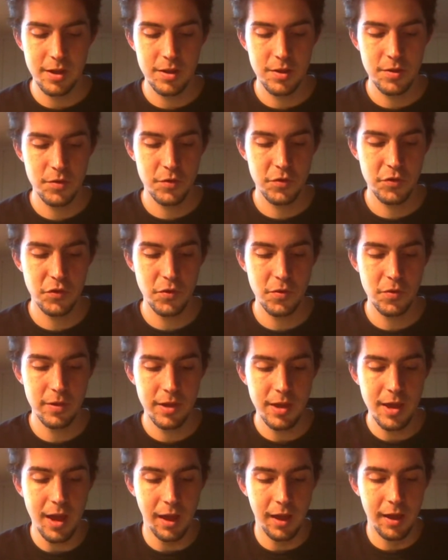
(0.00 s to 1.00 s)
So
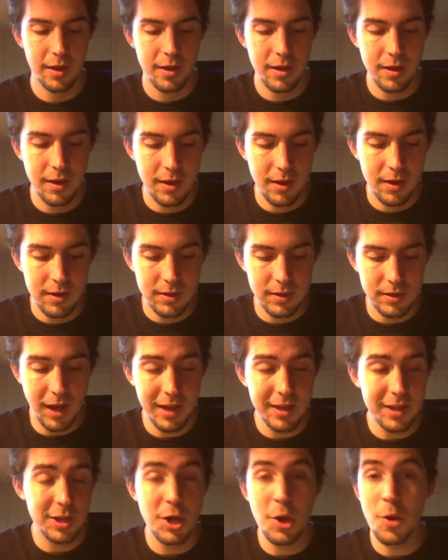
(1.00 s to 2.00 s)
yeah, I
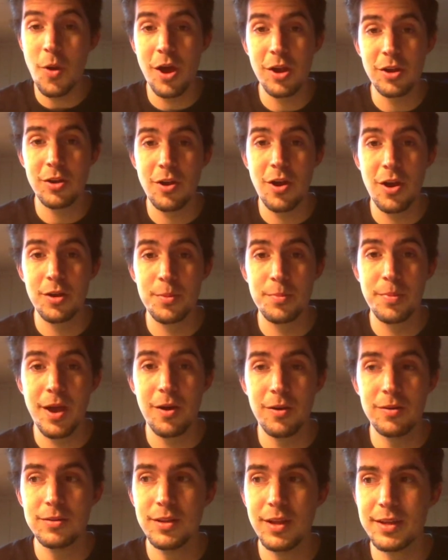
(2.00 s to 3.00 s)
could go on and on
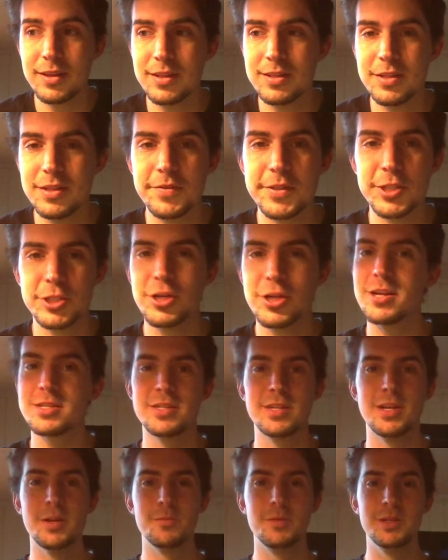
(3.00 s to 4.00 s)
about the different shots
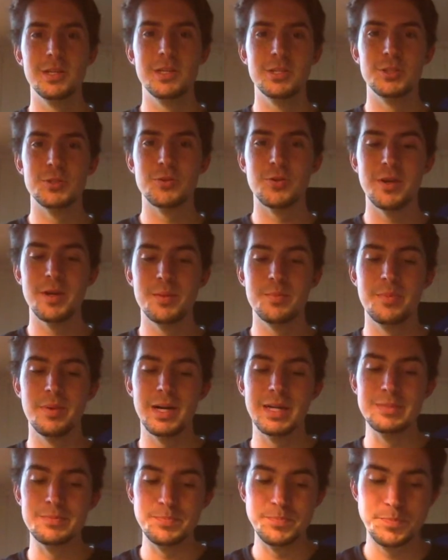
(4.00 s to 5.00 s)
that I really enjoyed,
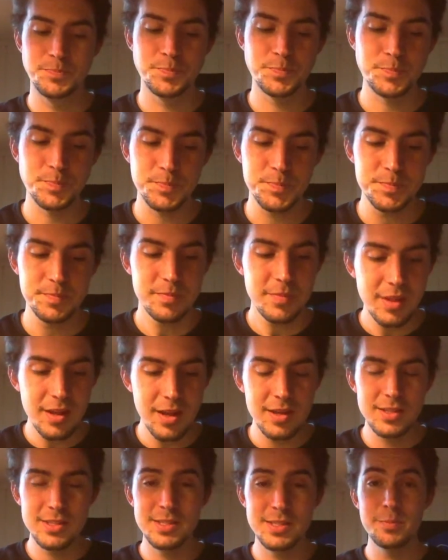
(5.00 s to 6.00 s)
but
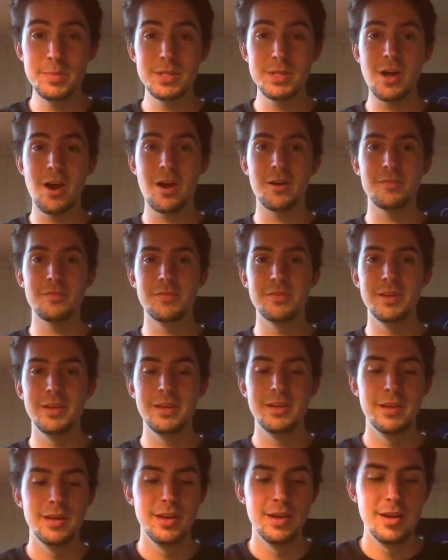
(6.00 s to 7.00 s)

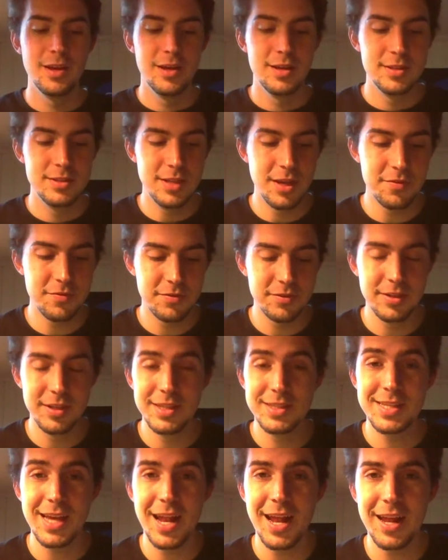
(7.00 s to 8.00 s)
cinematography, definitely
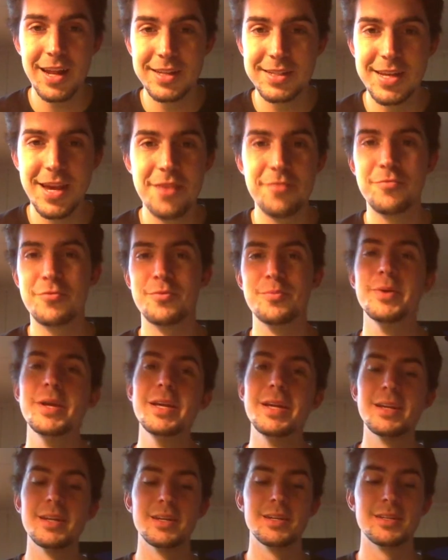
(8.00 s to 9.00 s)
10 out of 10 for
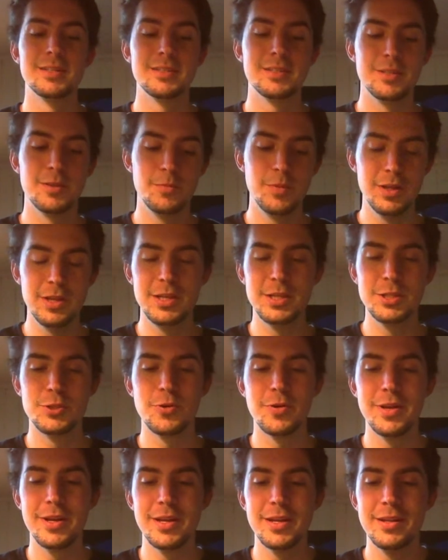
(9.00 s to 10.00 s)
me. Really
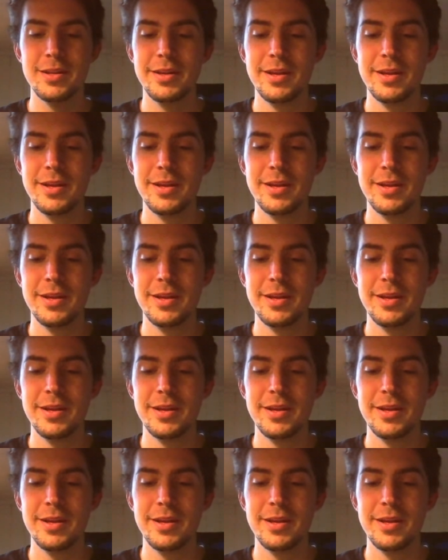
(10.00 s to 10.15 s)
enjoyed it.